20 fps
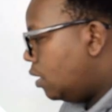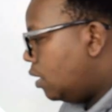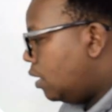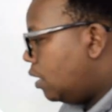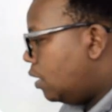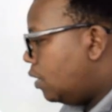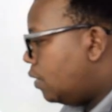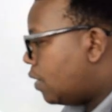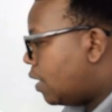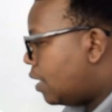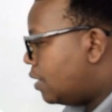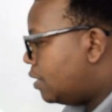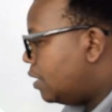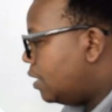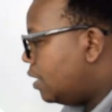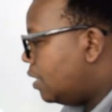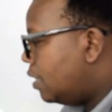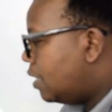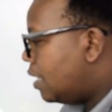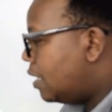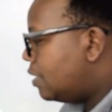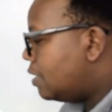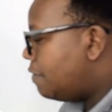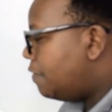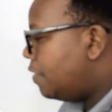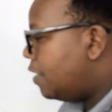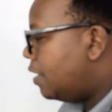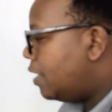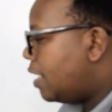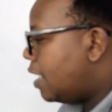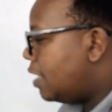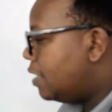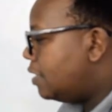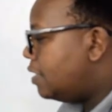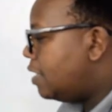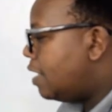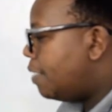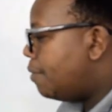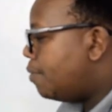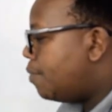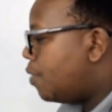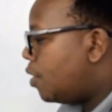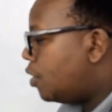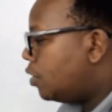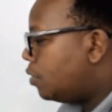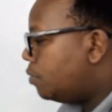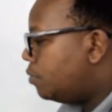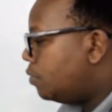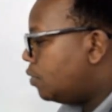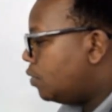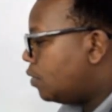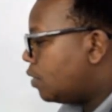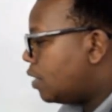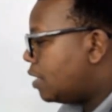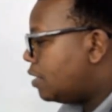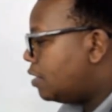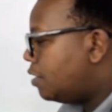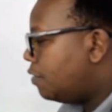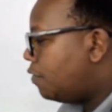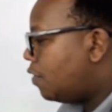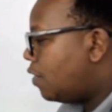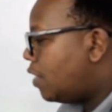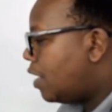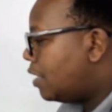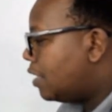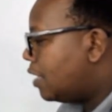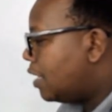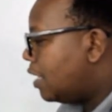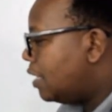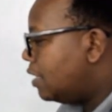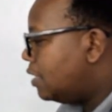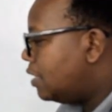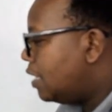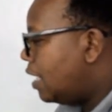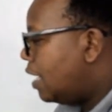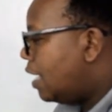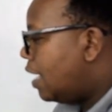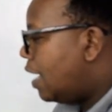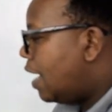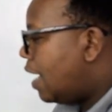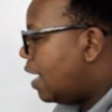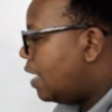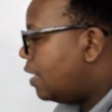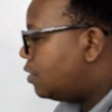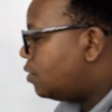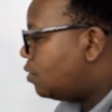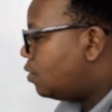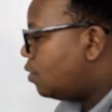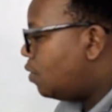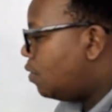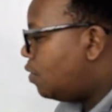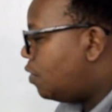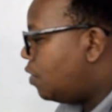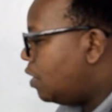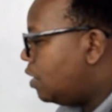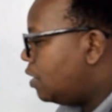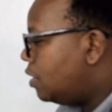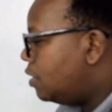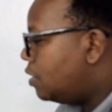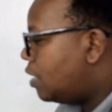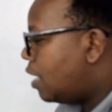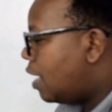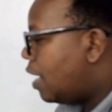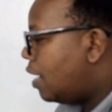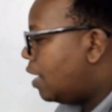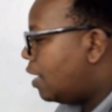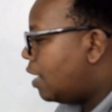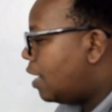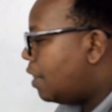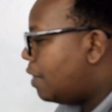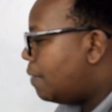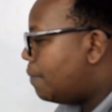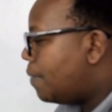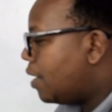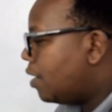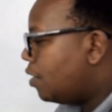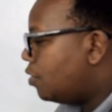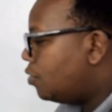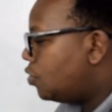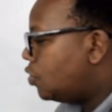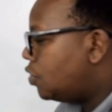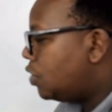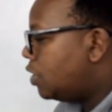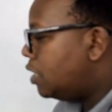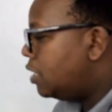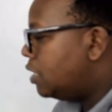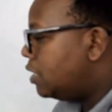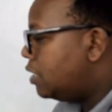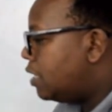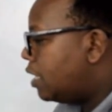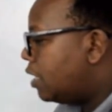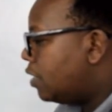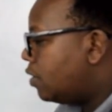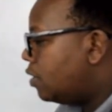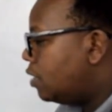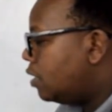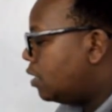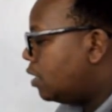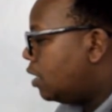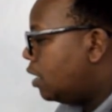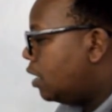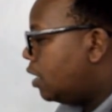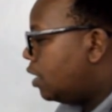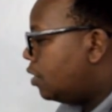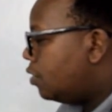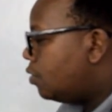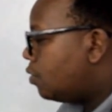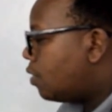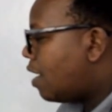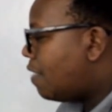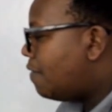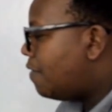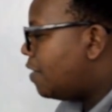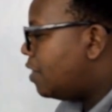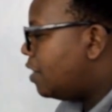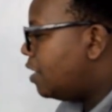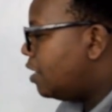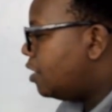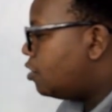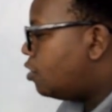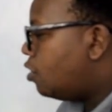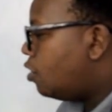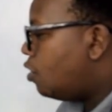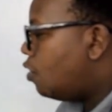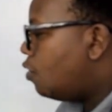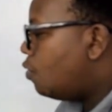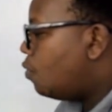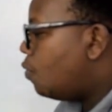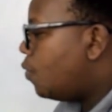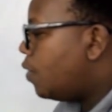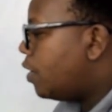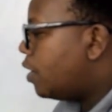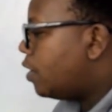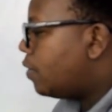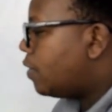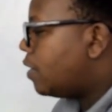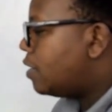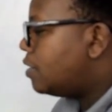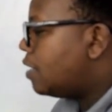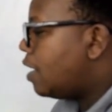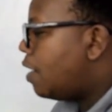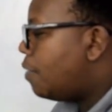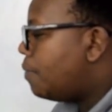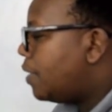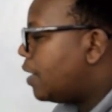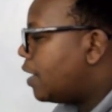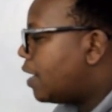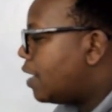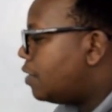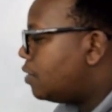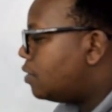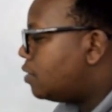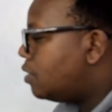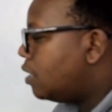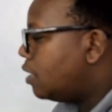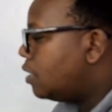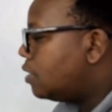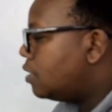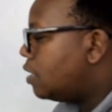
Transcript: You can see that's a very nice double bottom. You can see for that case I saw these, and the market was really struggling to cover this long wick. You can see how many candlesticks